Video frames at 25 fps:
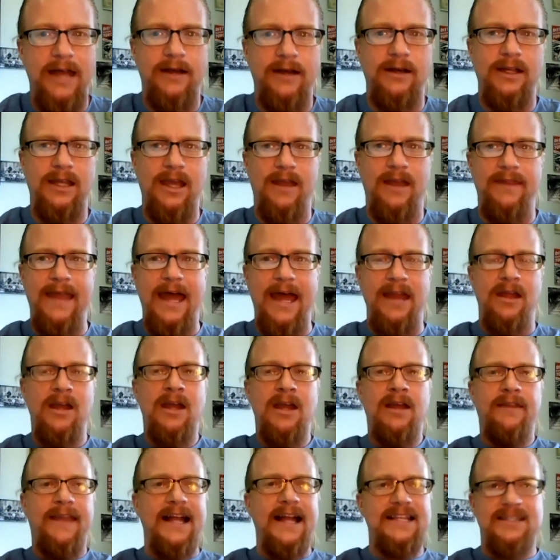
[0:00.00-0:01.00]
And again, that
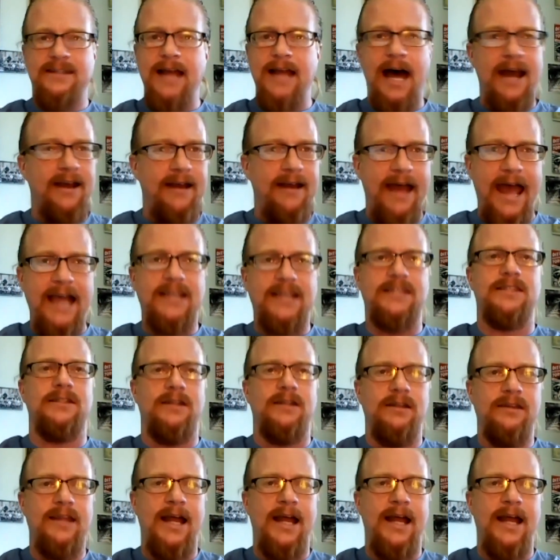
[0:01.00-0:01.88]
that's not an accident.